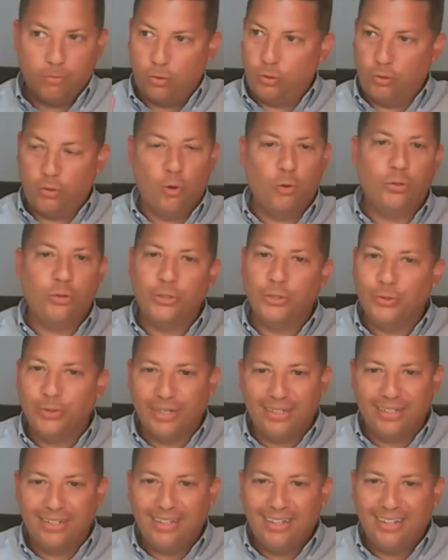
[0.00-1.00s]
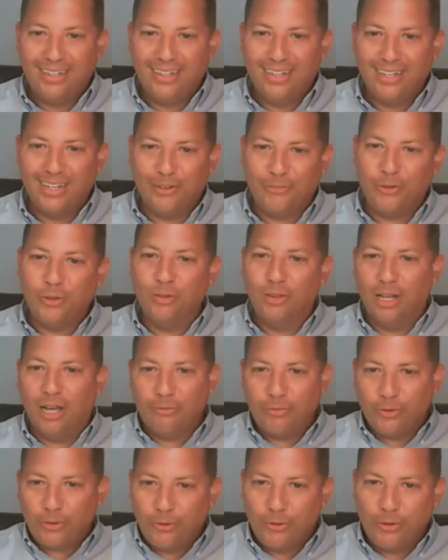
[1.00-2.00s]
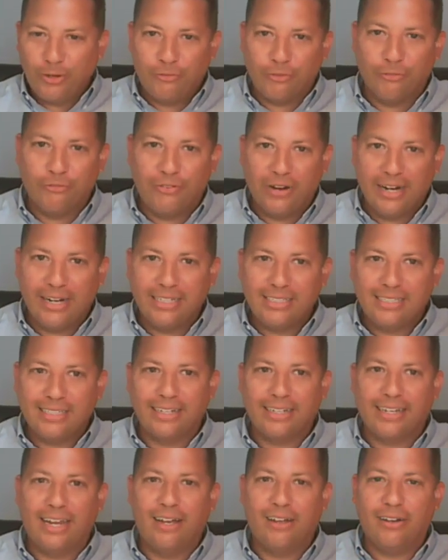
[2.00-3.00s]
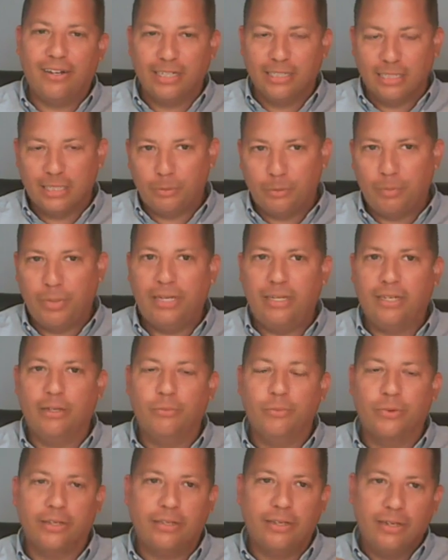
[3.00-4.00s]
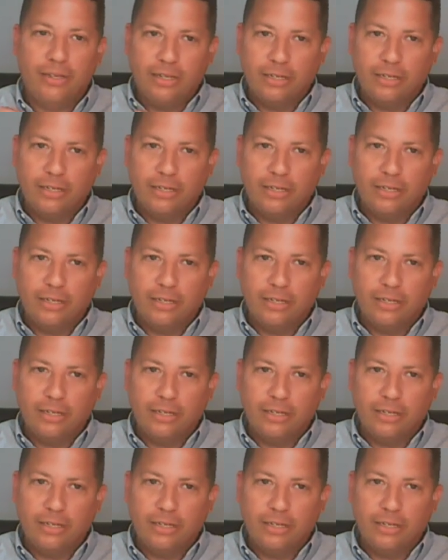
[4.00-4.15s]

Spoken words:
go do it. If you love recruiting for finance and accounting and speaking with